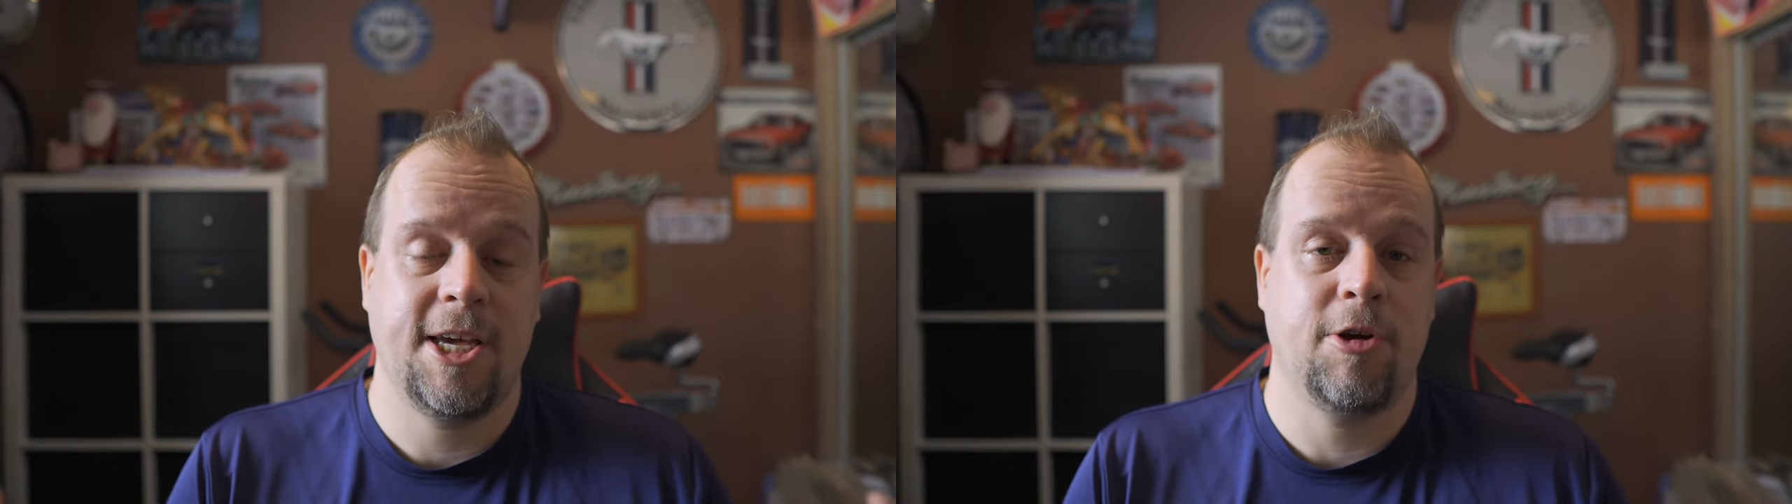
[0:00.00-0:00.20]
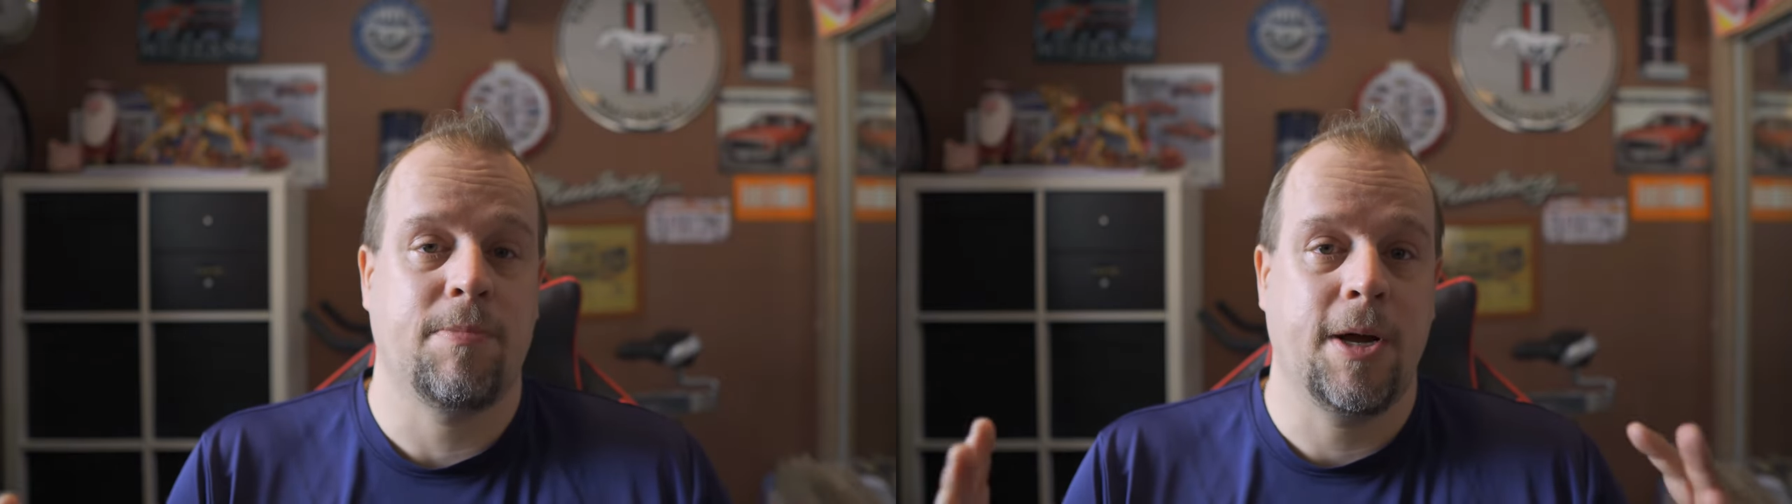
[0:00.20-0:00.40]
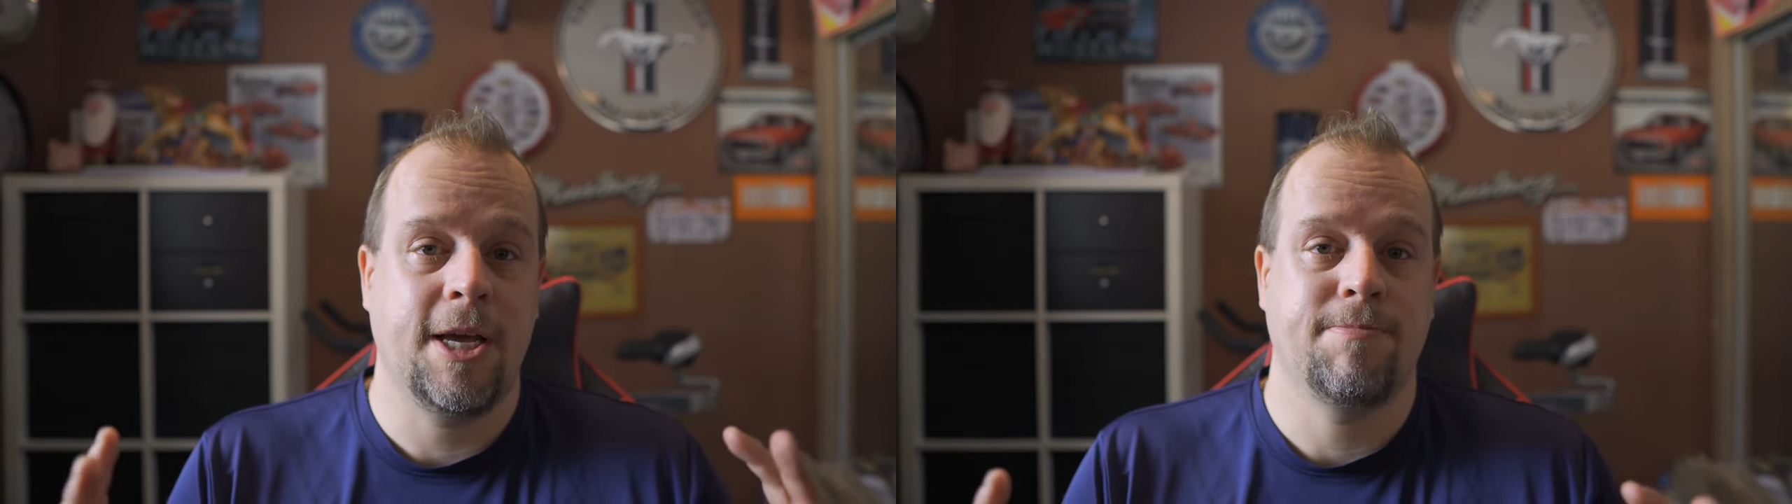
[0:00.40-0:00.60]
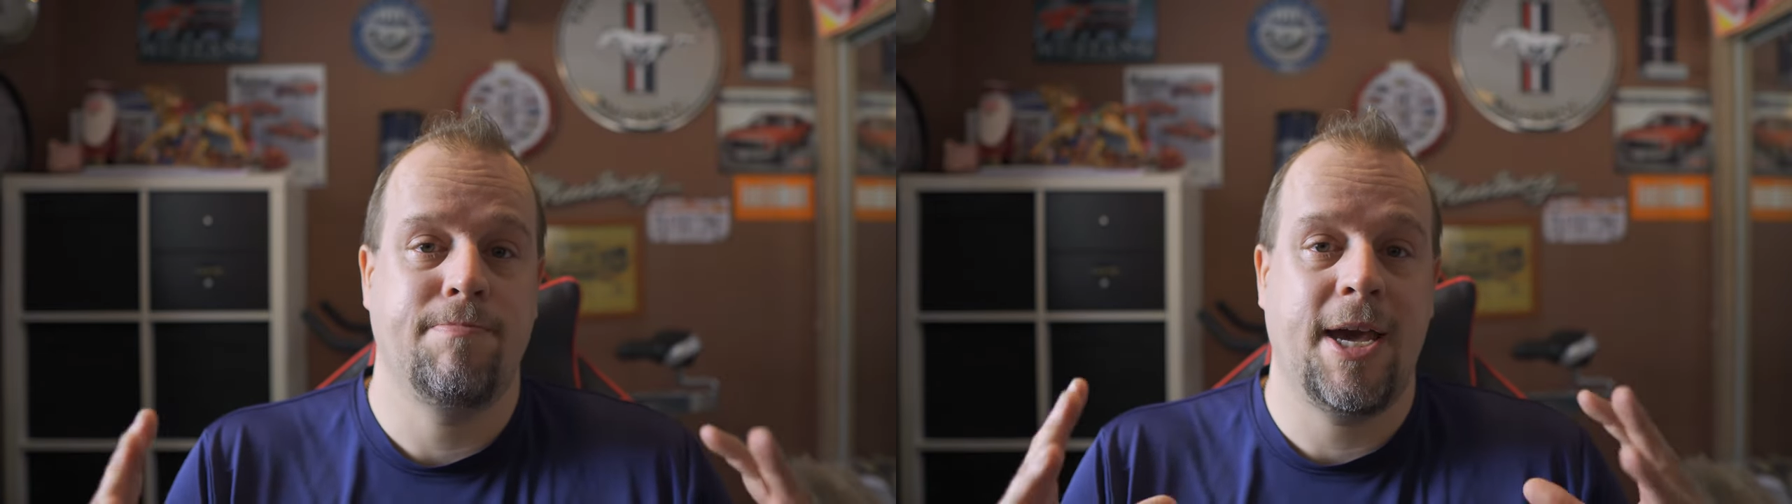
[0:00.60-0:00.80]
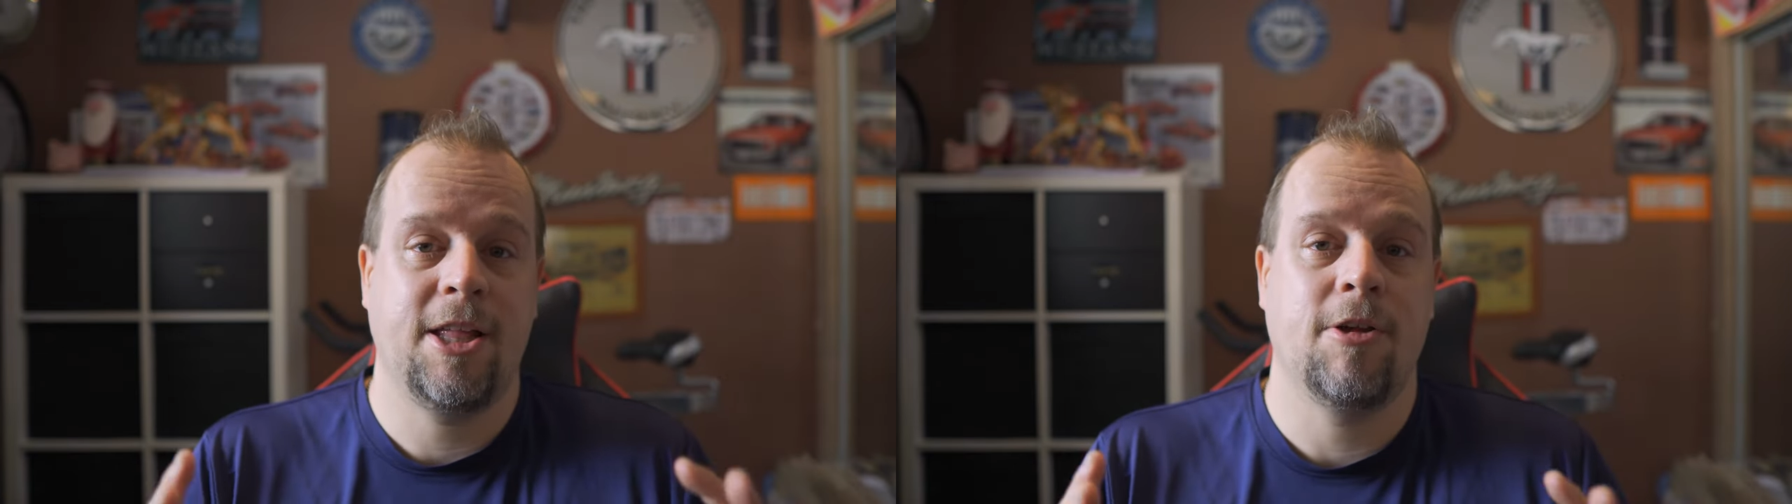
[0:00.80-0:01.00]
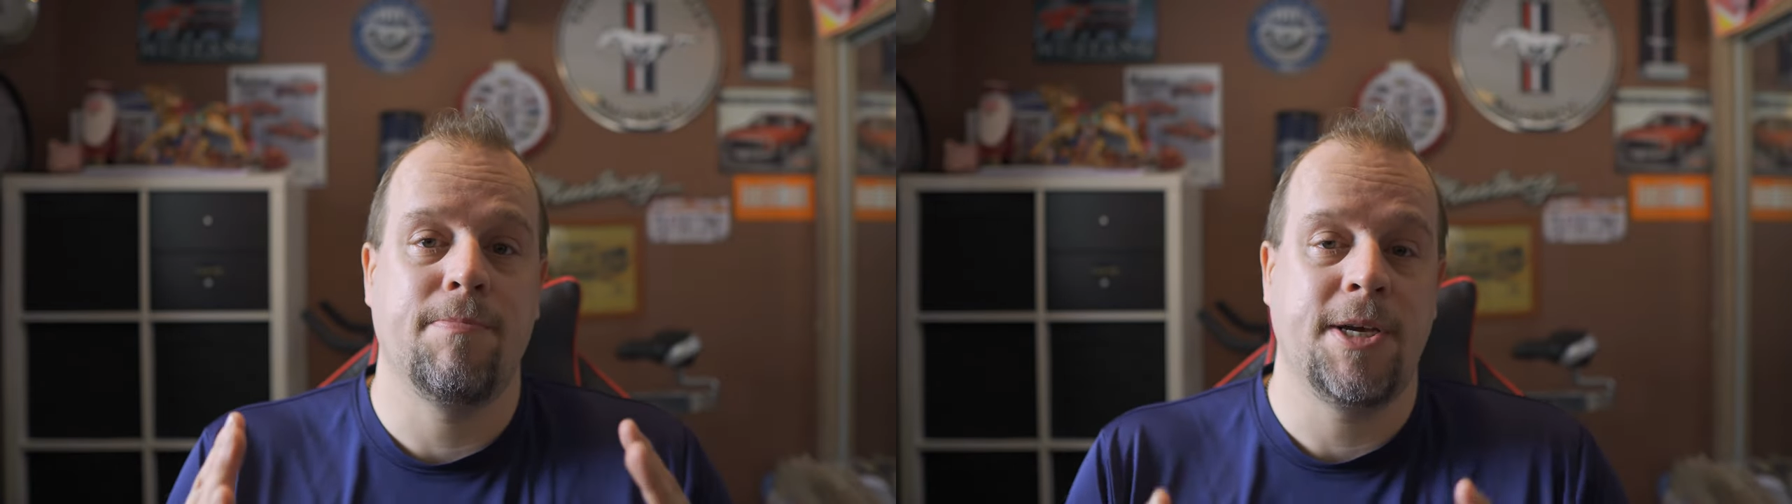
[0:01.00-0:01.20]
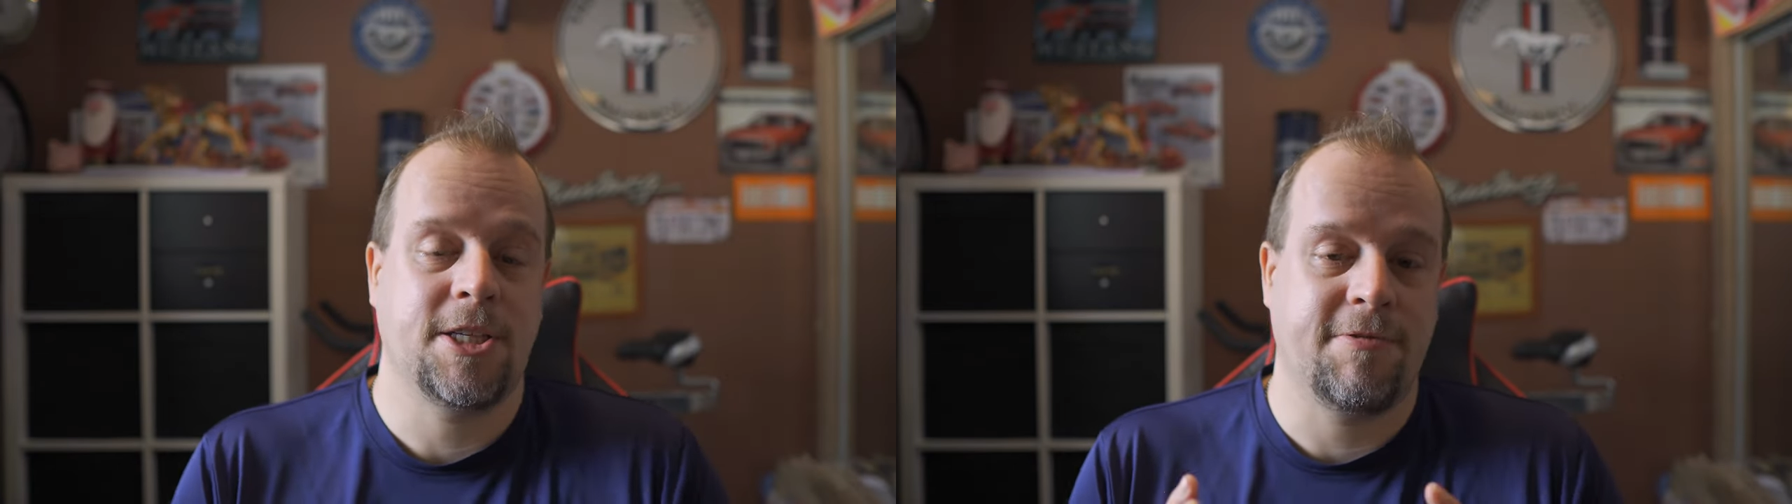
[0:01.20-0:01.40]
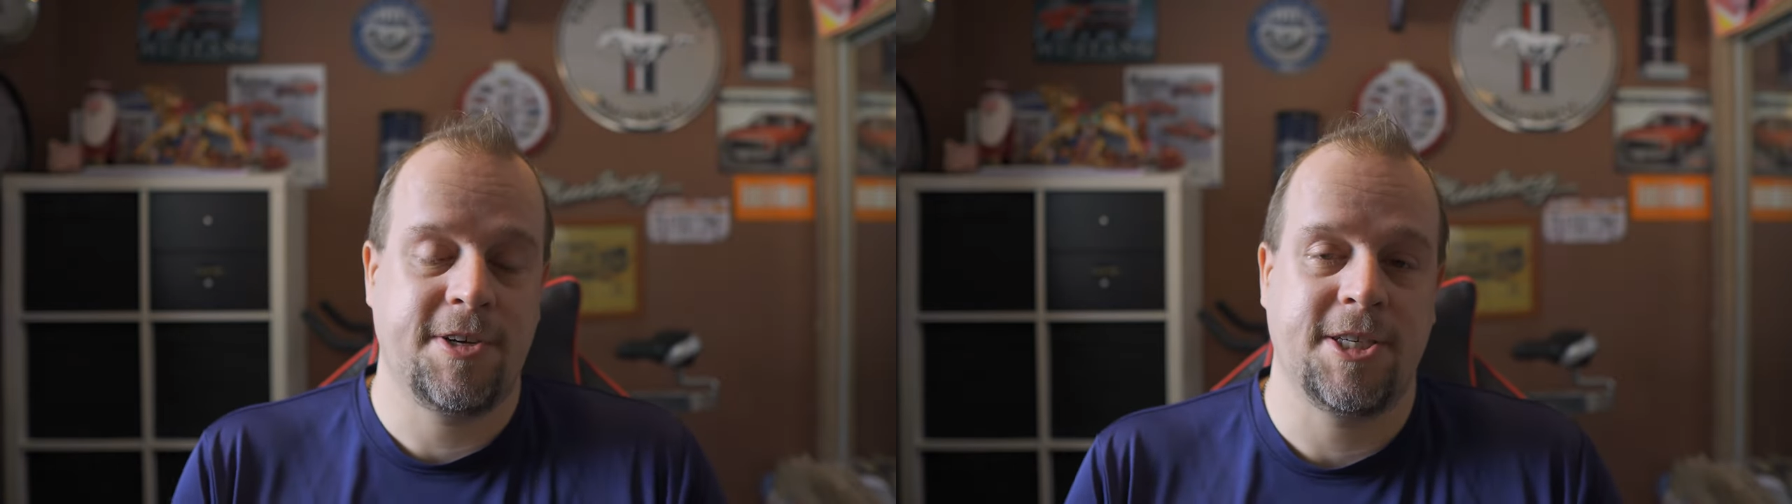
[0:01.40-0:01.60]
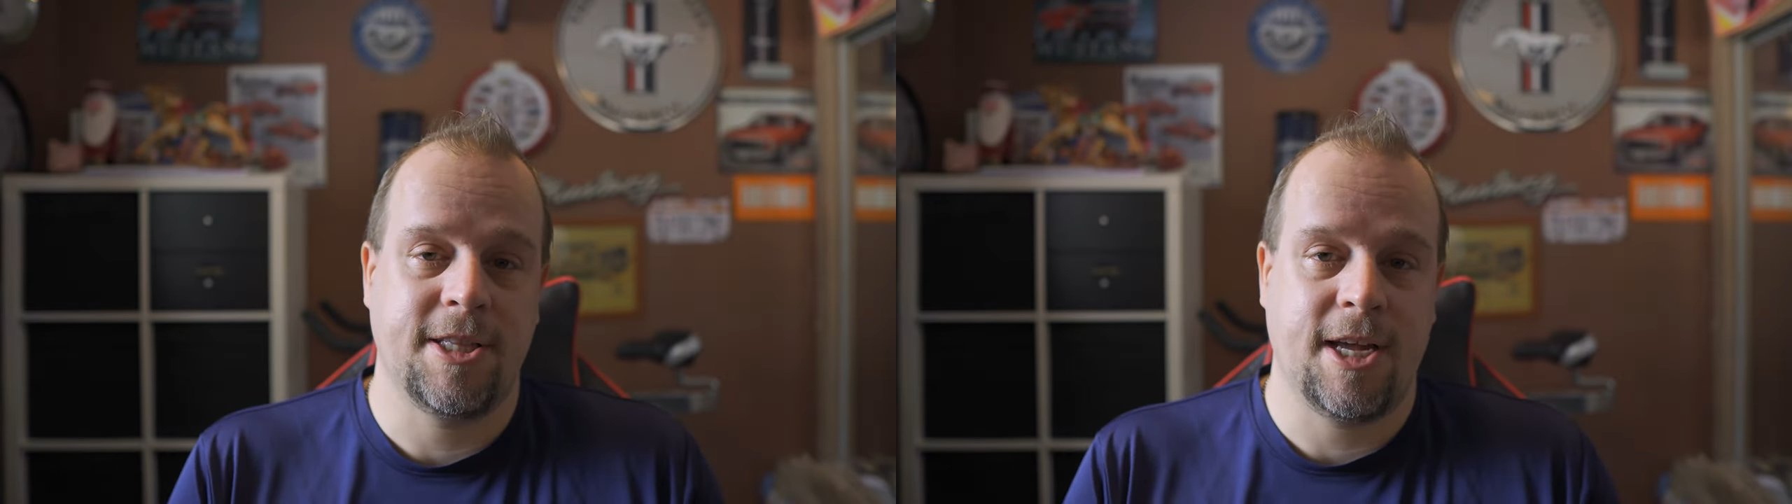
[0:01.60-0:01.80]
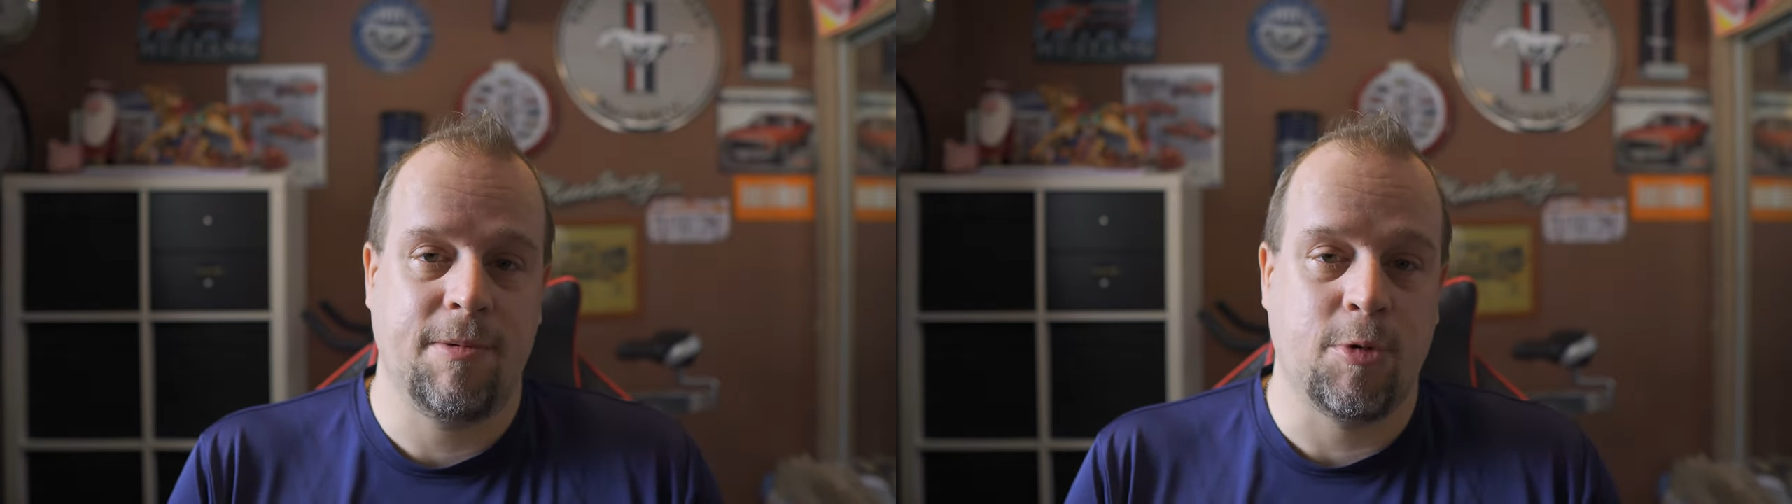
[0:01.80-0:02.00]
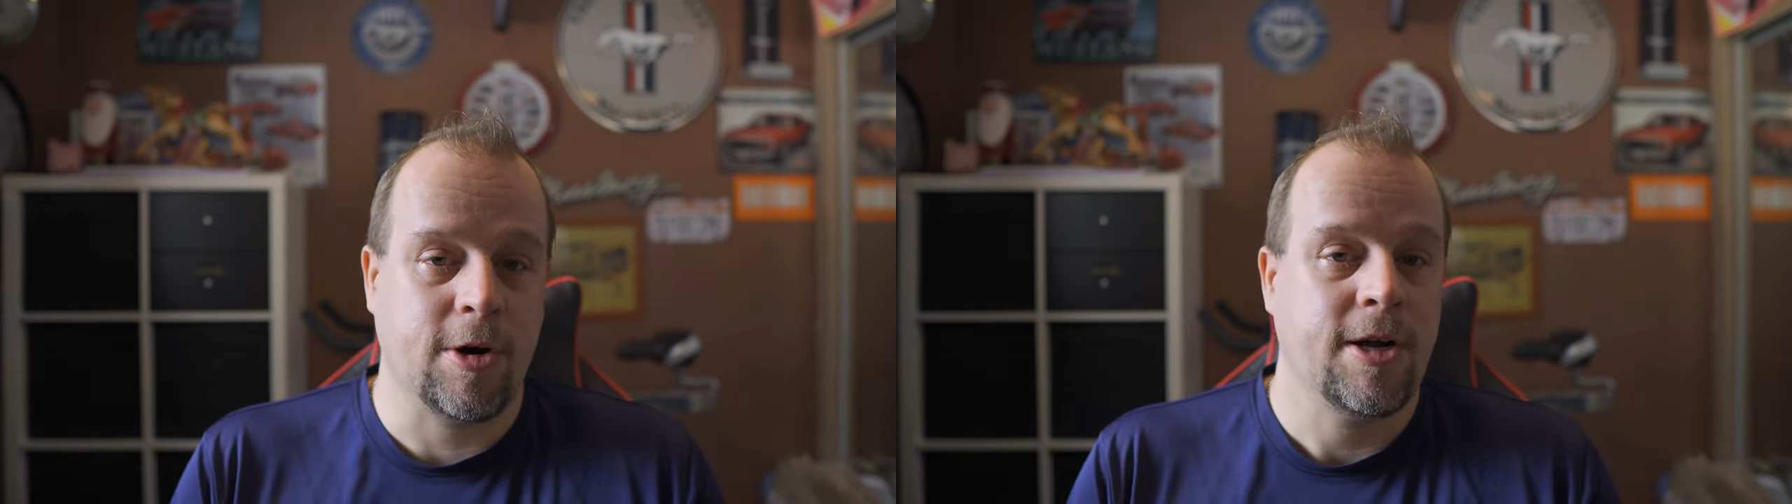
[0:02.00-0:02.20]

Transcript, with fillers: your brakes may not be sufficient anymore,